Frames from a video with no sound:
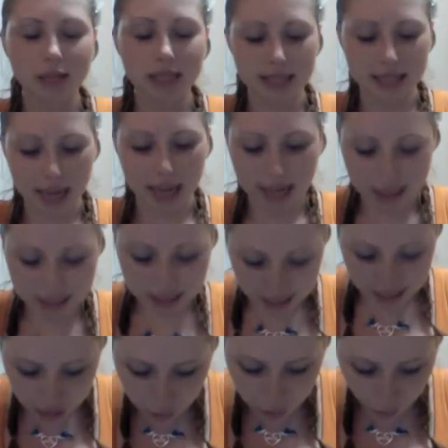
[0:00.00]
like. It
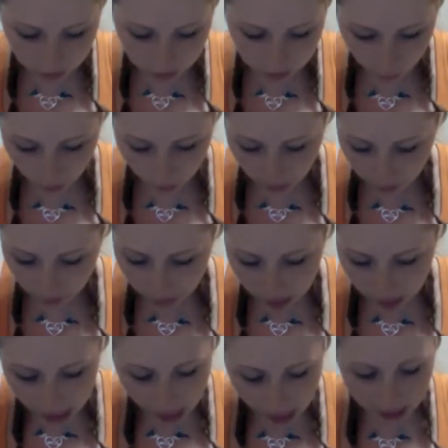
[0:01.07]
sits really well,
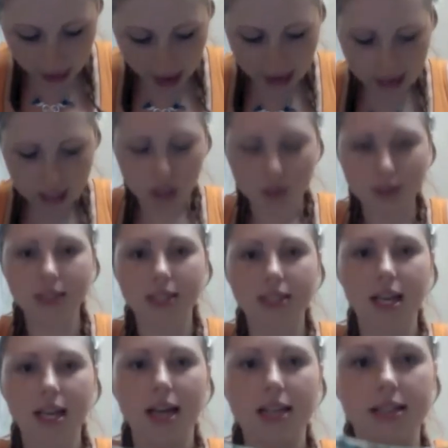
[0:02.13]
and it actually
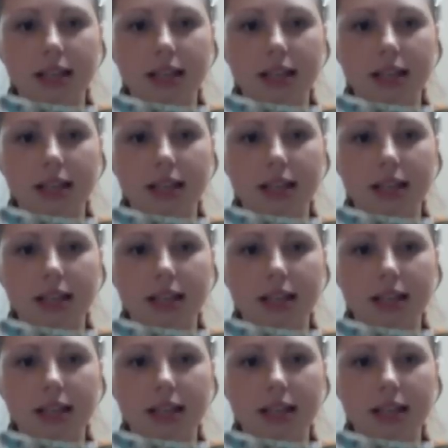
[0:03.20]
says